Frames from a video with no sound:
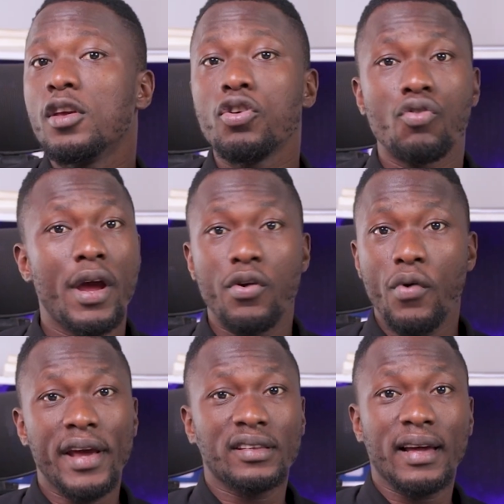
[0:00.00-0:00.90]
you are a
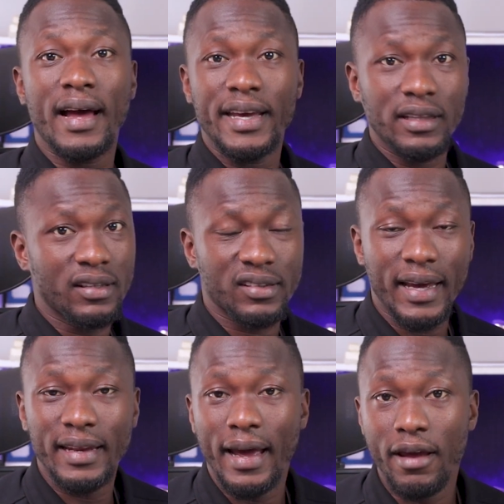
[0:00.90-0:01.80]
writer, a
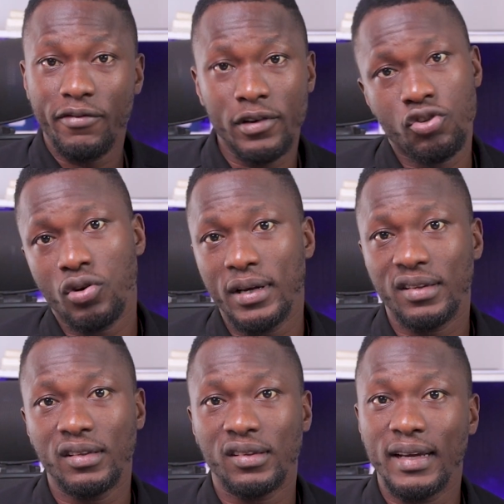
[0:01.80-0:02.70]
designer, a virtual
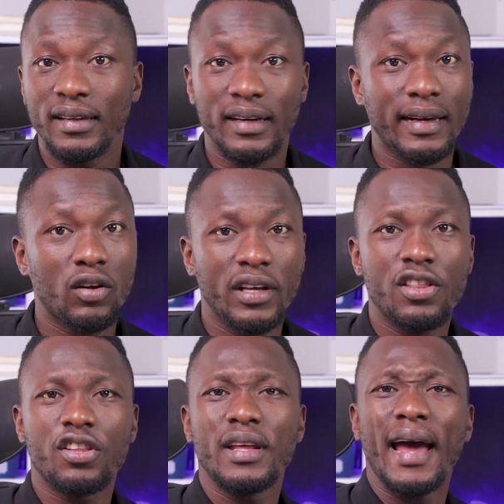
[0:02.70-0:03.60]
assistant, a cloud
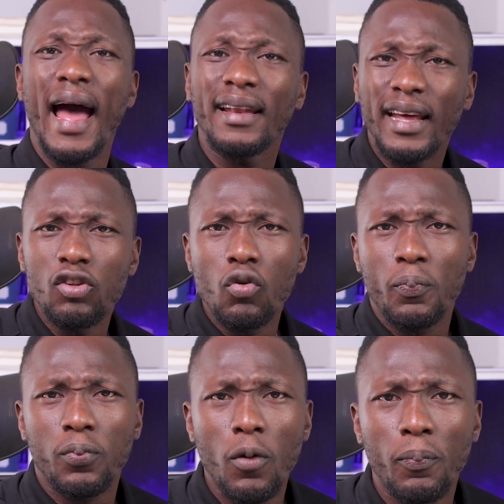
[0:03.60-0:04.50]
engineer, and then you
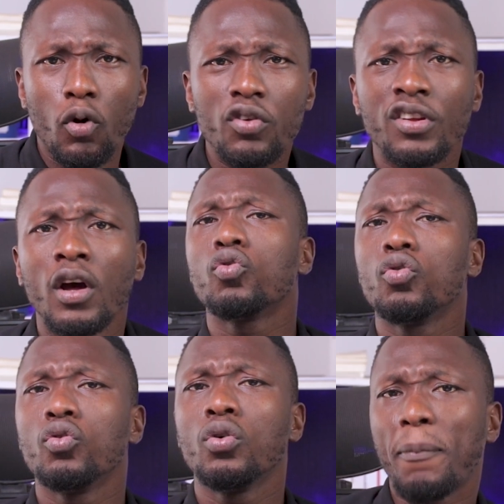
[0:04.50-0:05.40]
propose
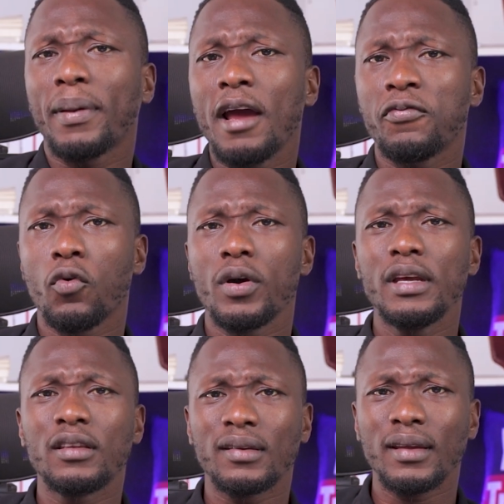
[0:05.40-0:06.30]
to apply for
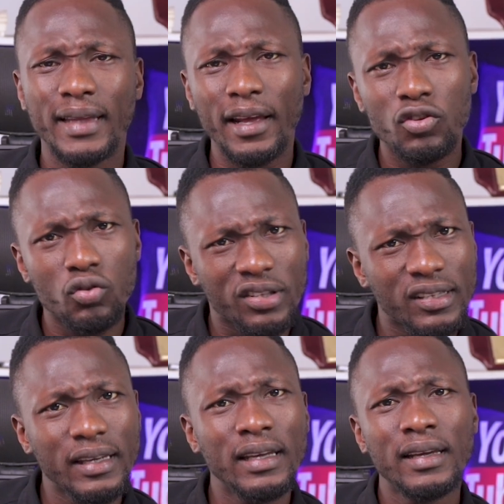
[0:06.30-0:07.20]
it. Then you
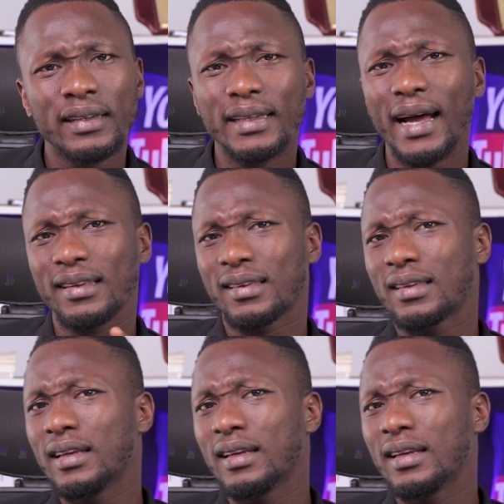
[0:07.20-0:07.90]
see that